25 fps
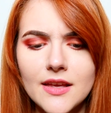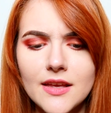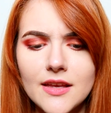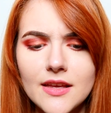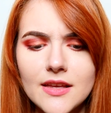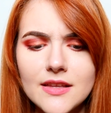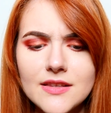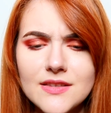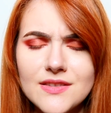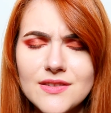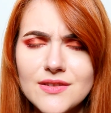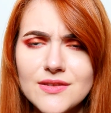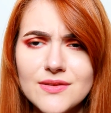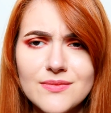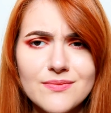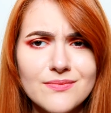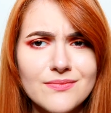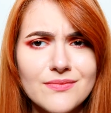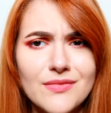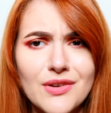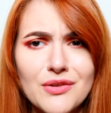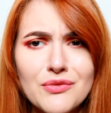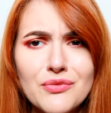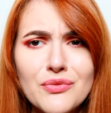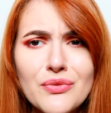"It's
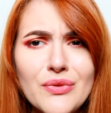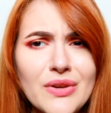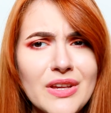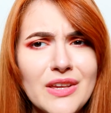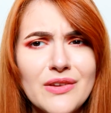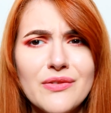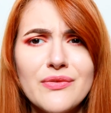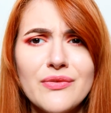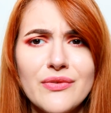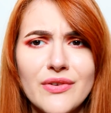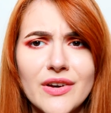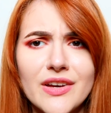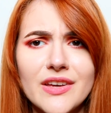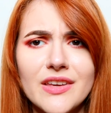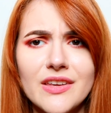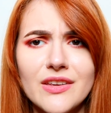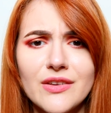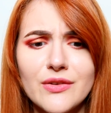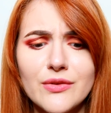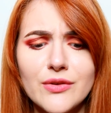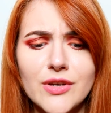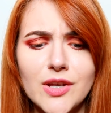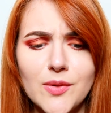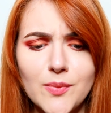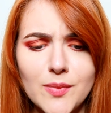really fucking
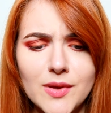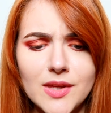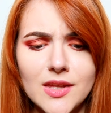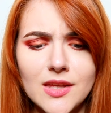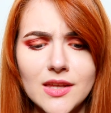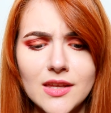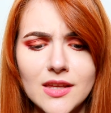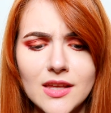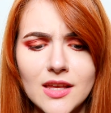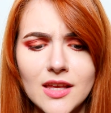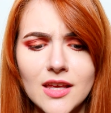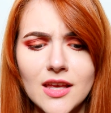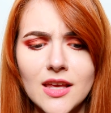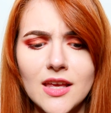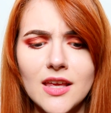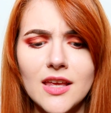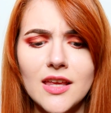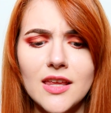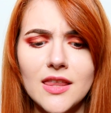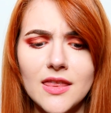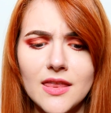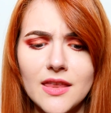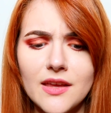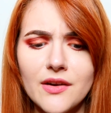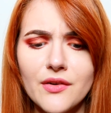creepy
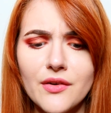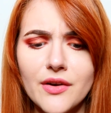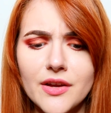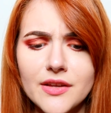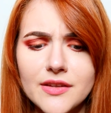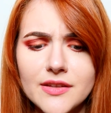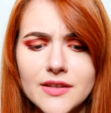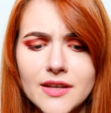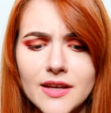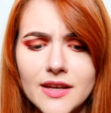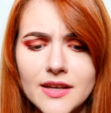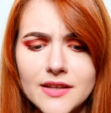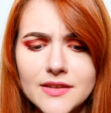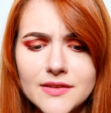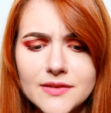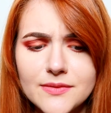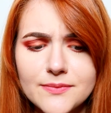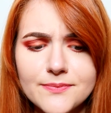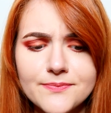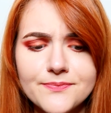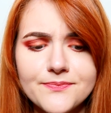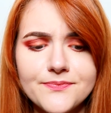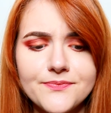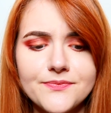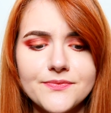in there at night."
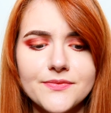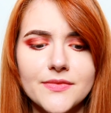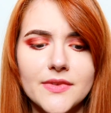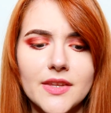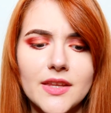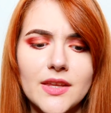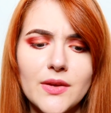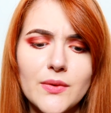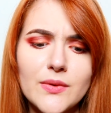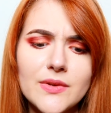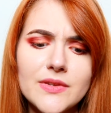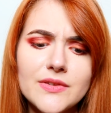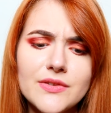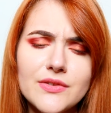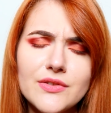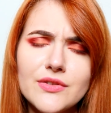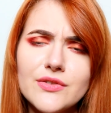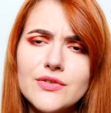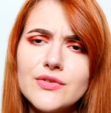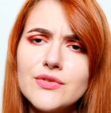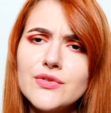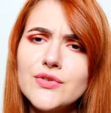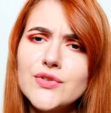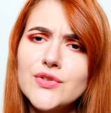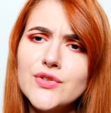He was
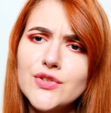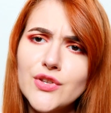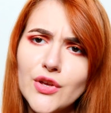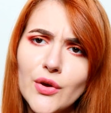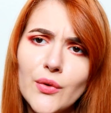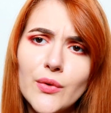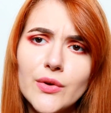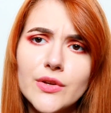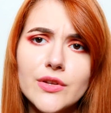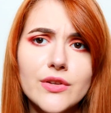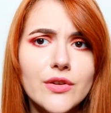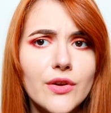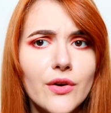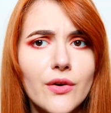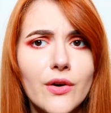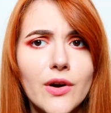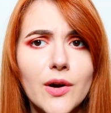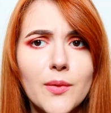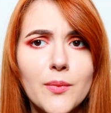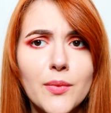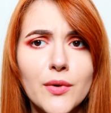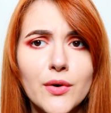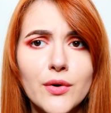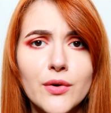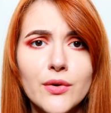so
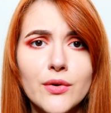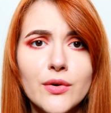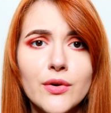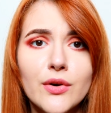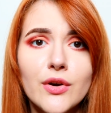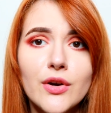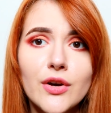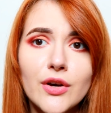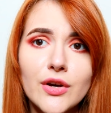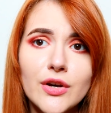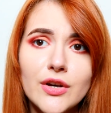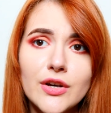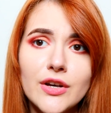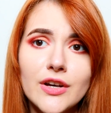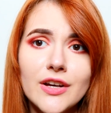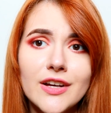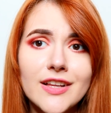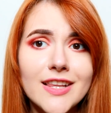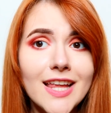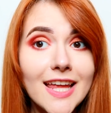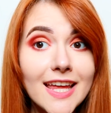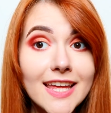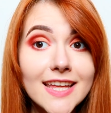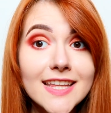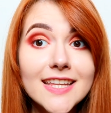adorable,
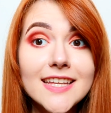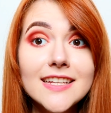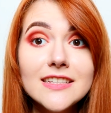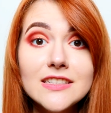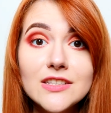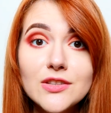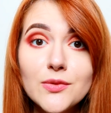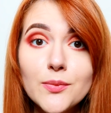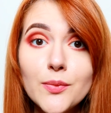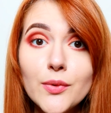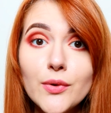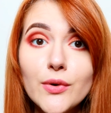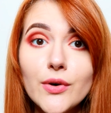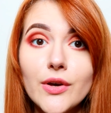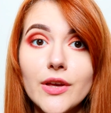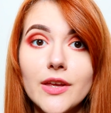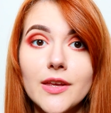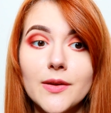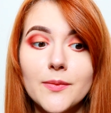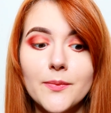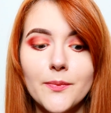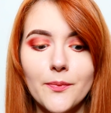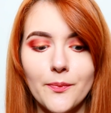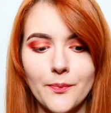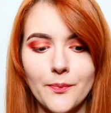like a little boy.